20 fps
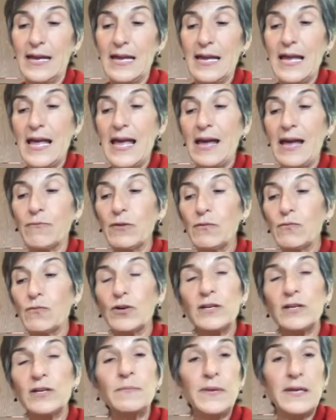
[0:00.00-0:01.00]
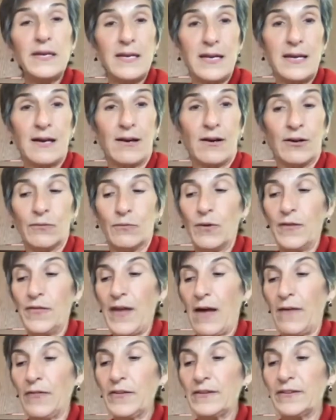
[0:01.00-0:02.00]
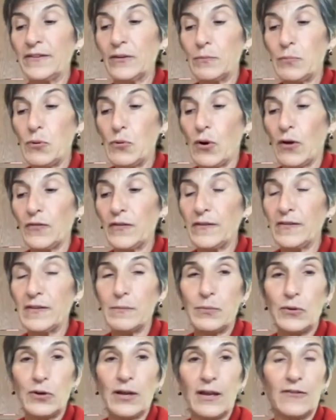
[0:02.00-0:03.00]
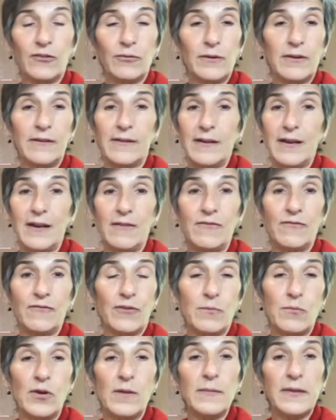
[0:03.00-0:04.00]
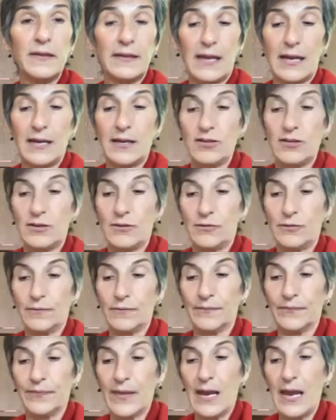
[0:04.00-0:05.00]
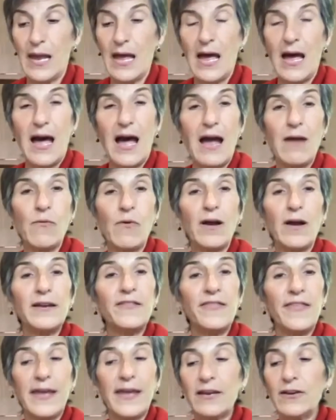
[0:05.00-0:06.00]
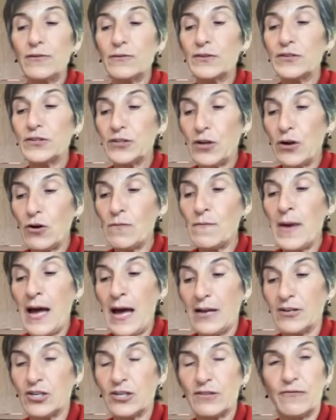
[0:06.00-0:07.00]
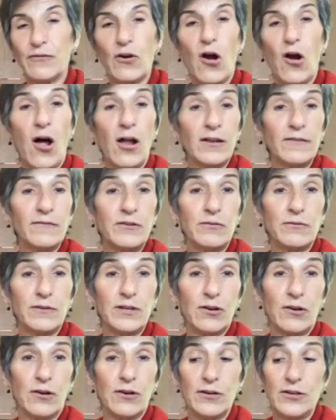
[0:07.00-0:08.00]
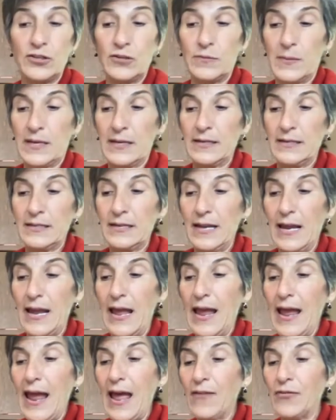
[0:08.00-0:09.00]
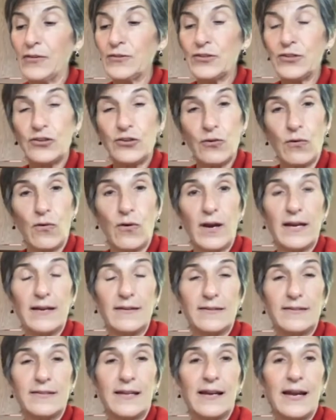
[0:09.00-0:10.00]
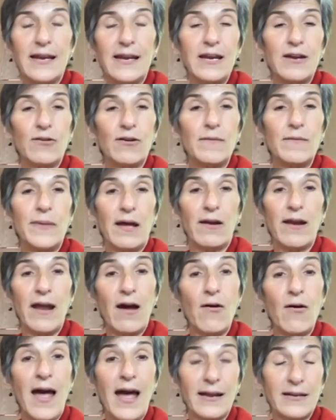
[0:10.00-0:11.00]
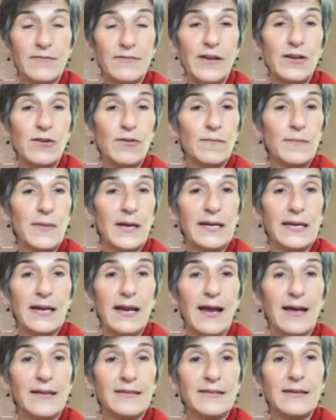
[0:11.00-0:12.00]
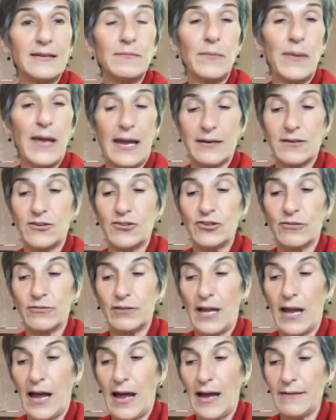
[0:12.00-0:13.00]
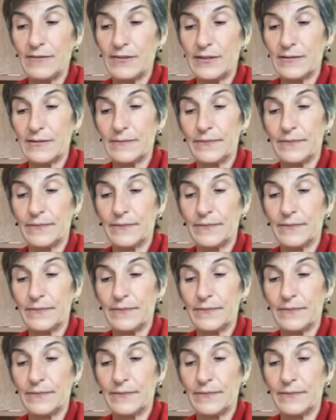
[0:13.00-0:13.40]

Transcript: And we wouldn't be here without the support that the book has received from women like you. I want to thank you so much for all of your encouragement and the stories that I hear about how Activate Your Money has impacted your lives.